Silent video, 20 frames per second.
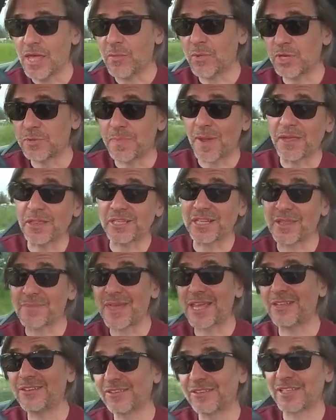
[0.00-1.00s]
which basically
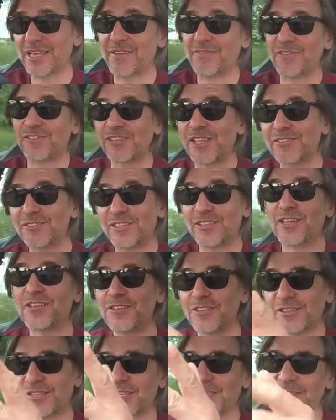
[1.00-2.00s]
means that if it senses
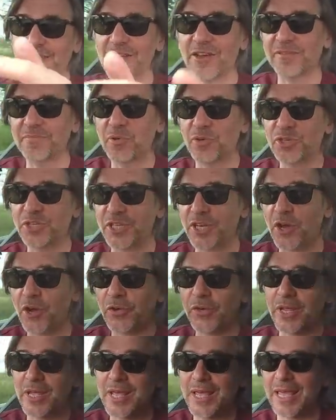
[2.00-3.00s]
understeer the car's pushing
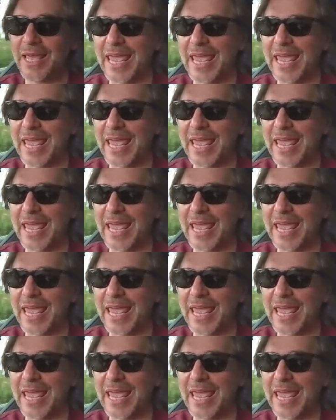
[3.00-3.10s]
on,